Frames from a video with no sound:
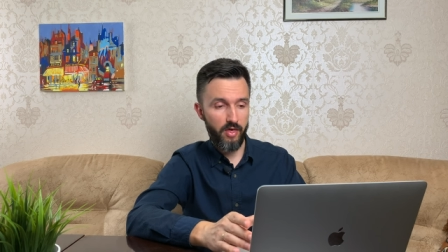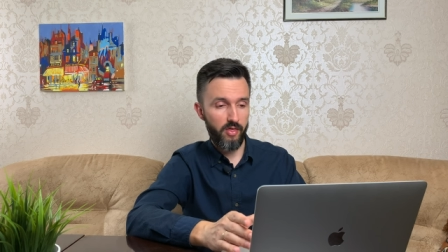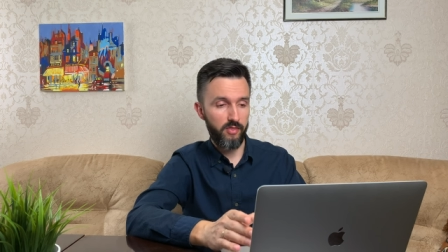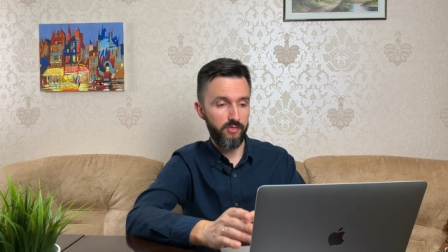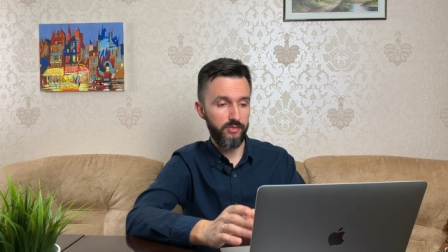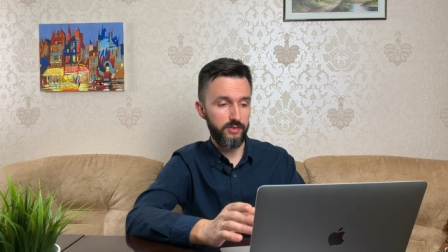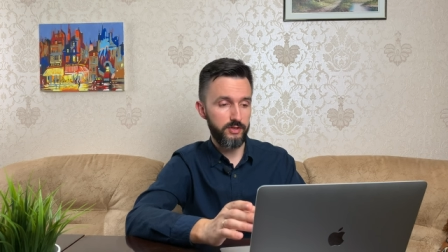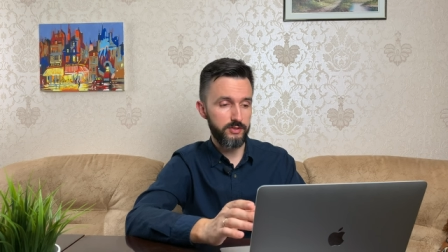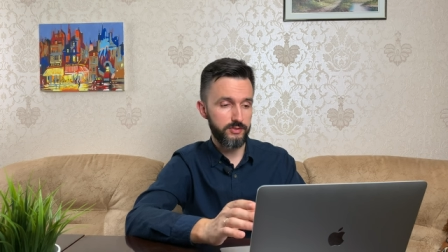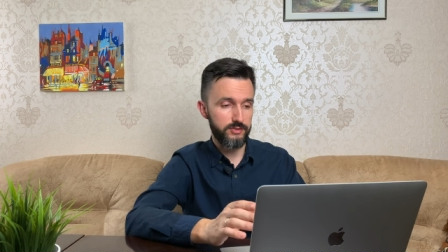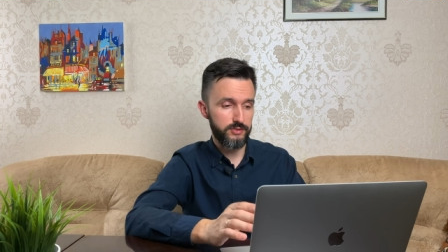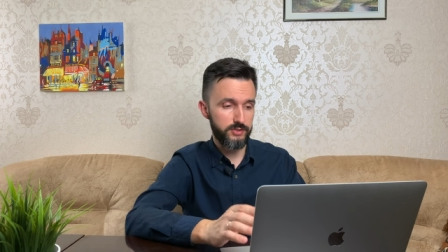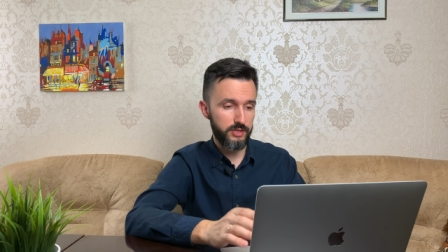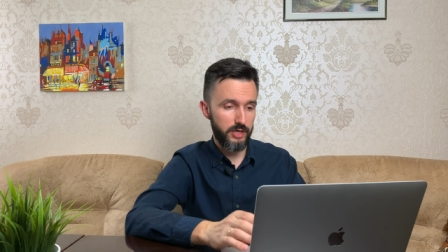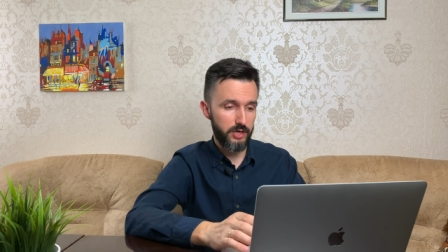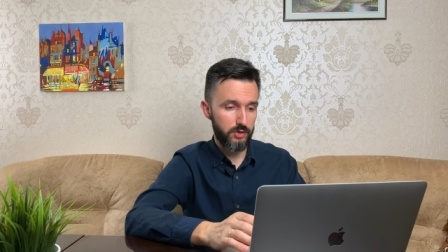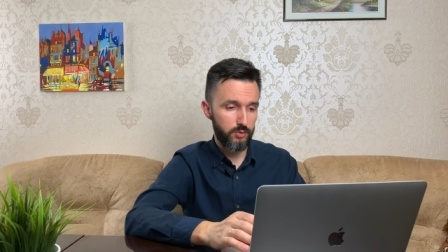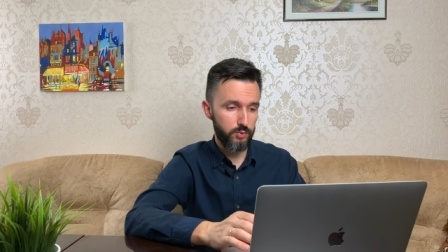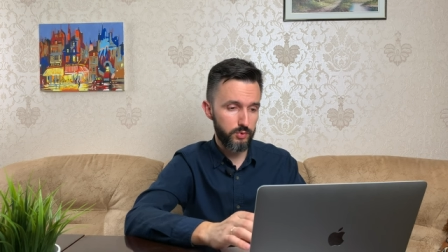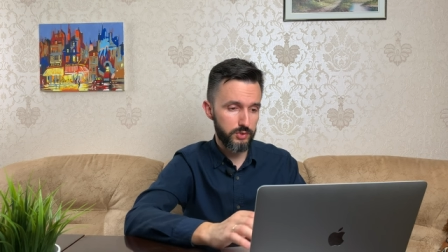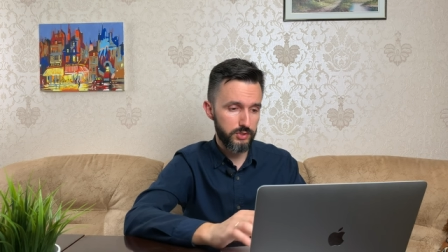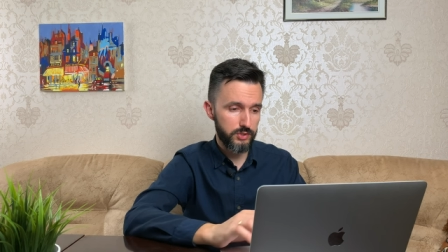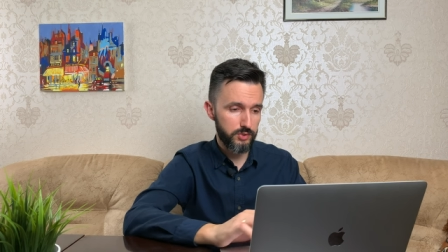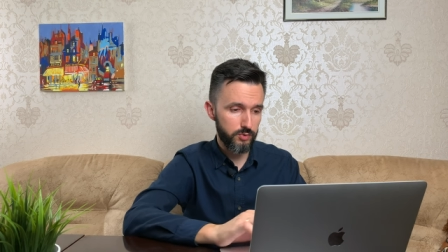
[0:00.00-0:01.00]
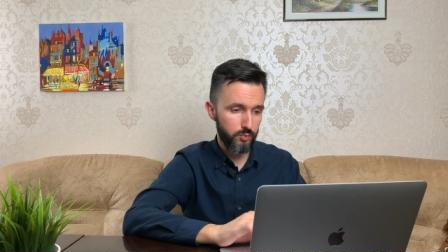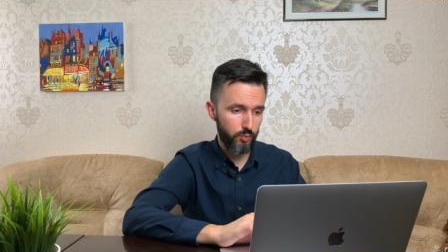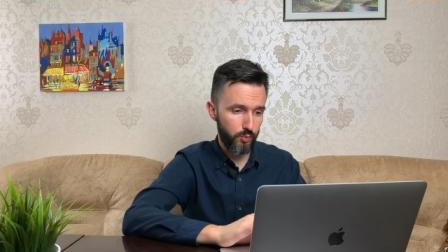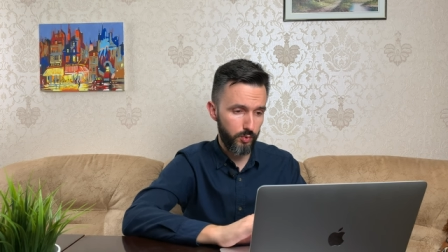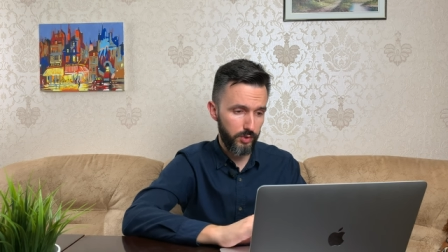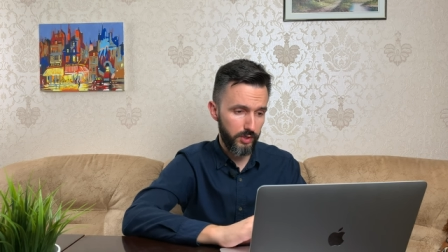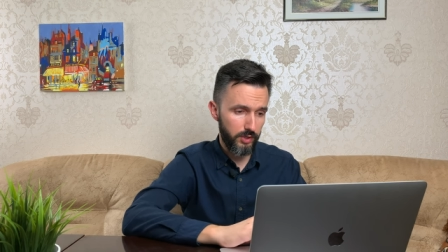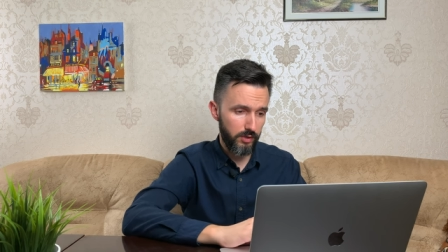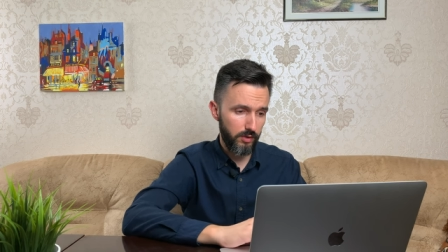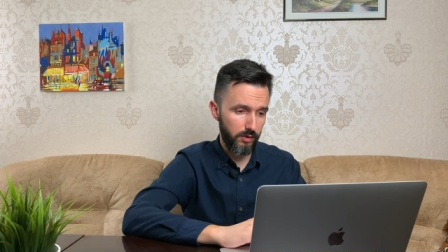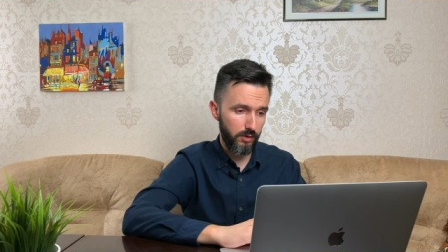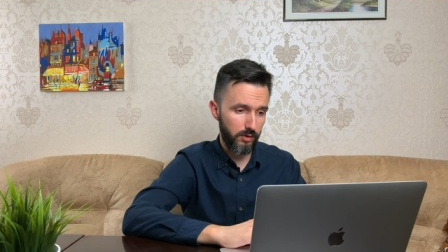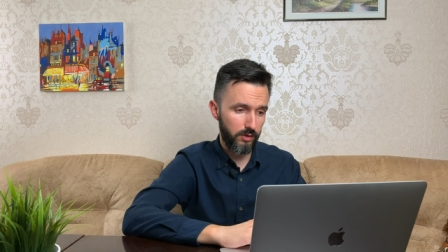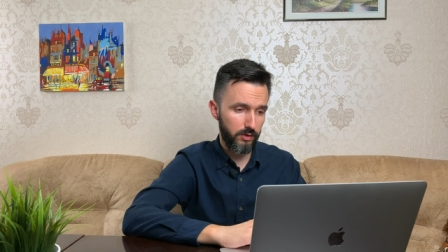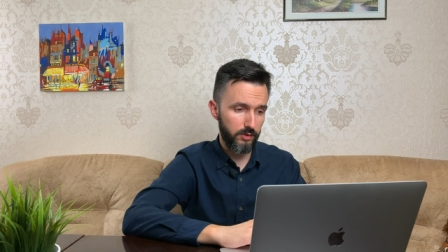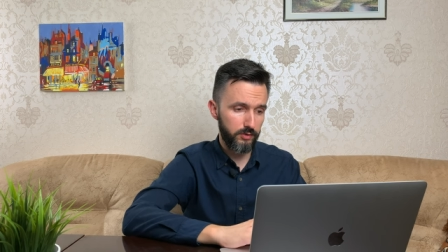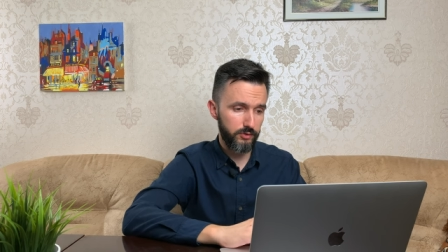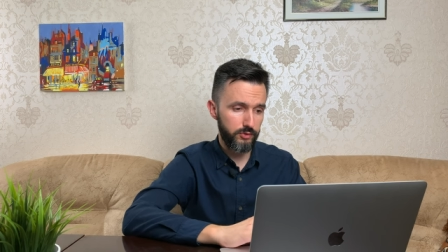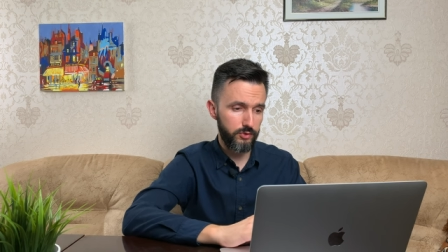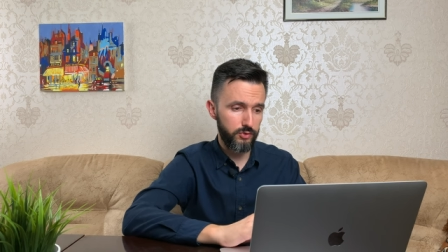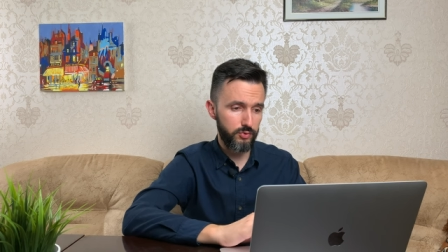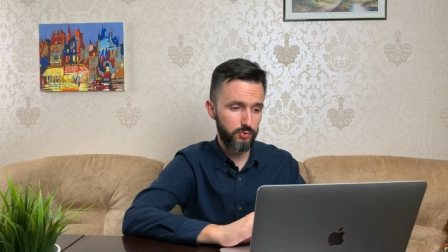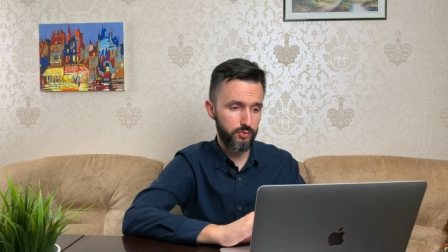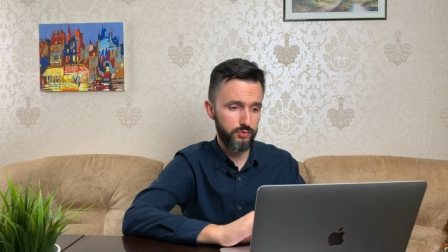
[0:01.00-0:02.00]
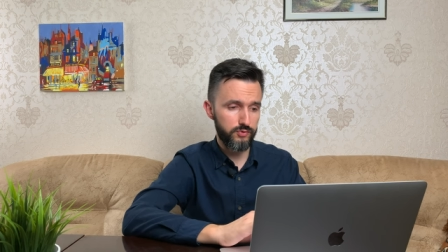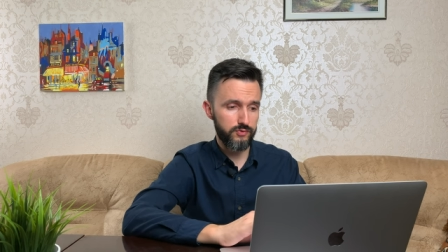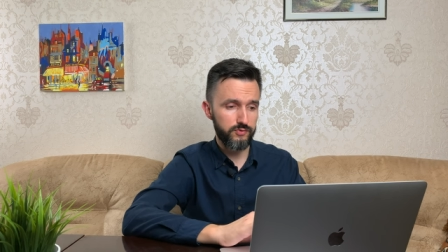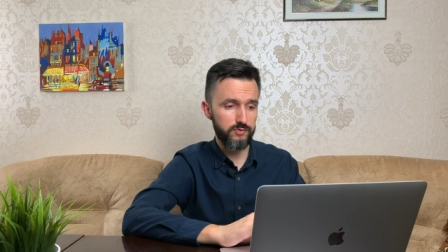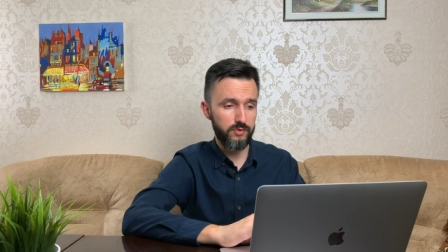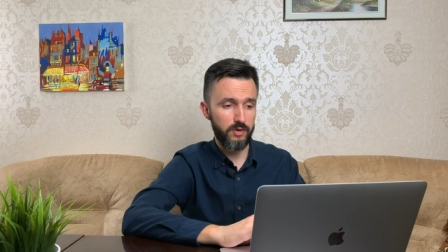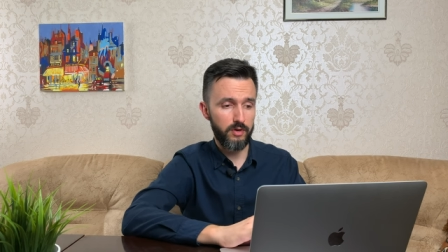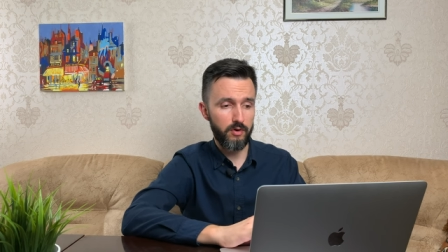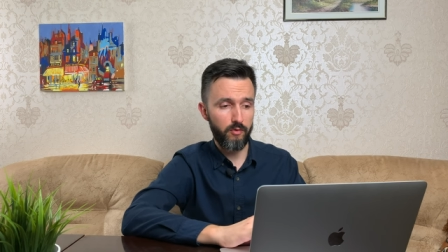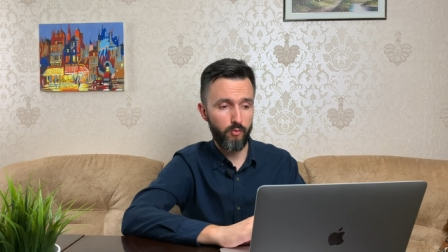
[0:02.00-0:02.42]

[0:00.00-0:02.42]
the service will use the